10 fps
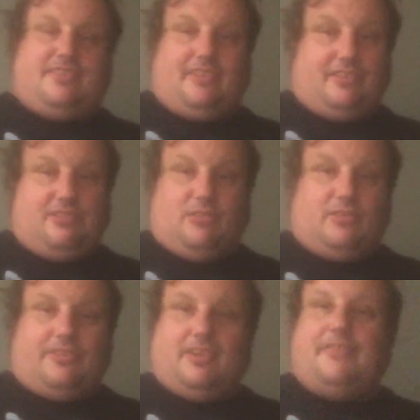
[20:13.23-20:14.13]

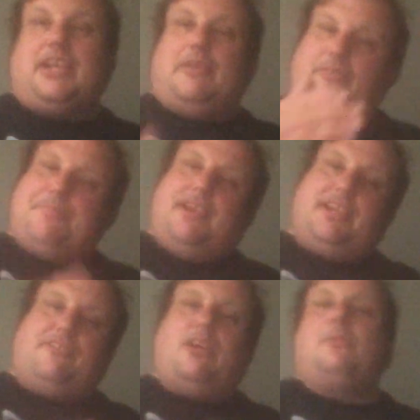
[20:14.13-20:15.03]
controller. So if you're coming from
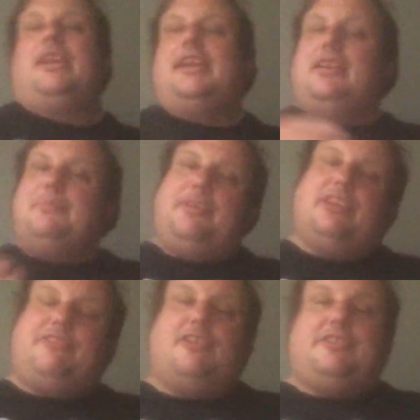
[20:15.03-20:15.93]
PSVR 1 into
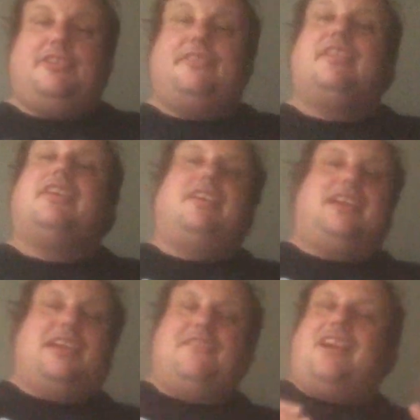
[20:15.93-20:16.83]
PSVR 2
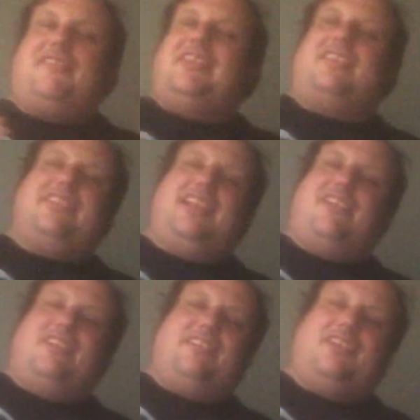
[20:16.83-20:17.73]
and you haven't touched any
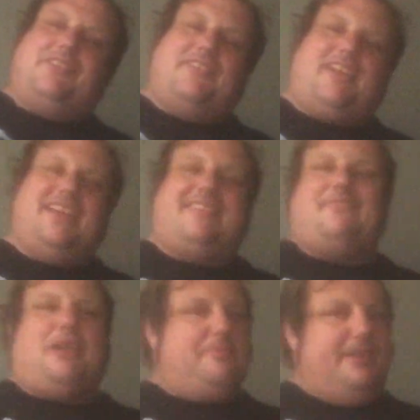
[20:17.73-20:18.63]
other device,
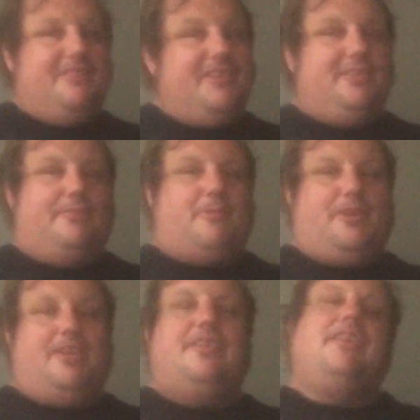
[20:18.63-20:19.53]
it might be confusing
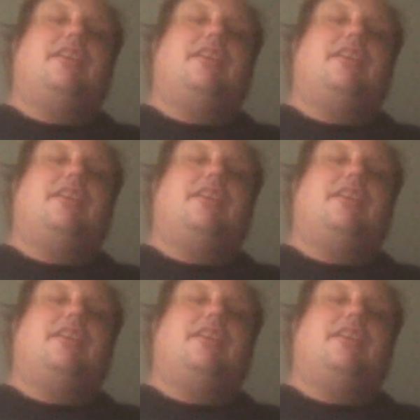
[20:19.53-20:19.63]
for you.